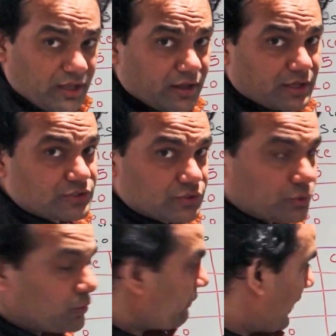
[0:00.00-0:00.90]
increased
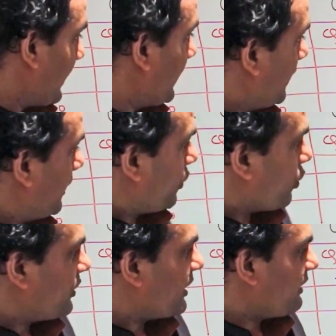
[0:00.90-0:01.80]
to 20,
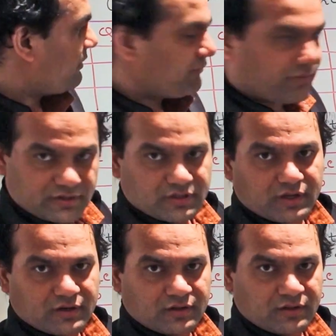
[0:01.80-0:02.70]
quantity
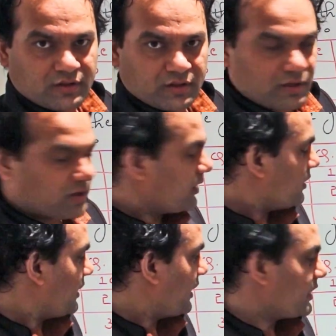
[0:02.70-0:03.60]
further
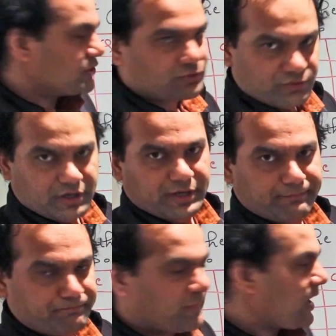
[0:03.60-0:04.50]
increased to
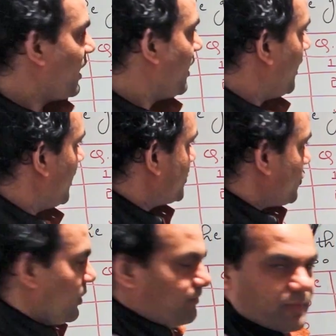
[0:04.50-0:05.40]
30.
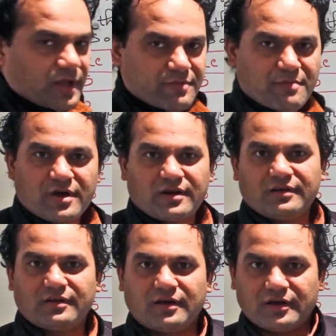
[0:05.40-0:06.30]
So
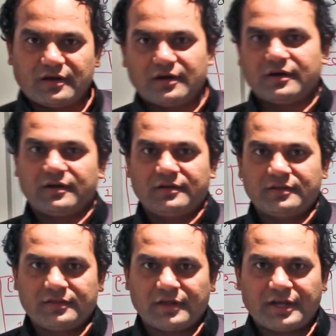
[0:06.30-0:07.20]
remember,
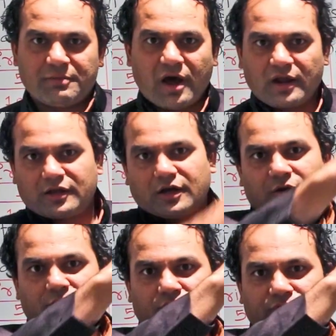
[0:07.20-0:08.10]
the demand
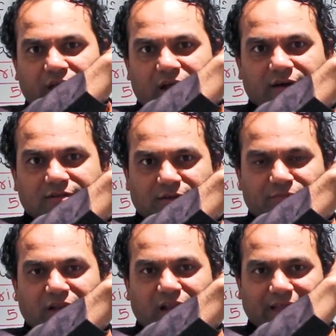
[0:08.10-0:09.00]
curve, we had
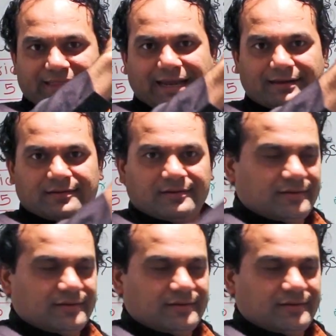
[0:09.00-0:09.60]
something like that.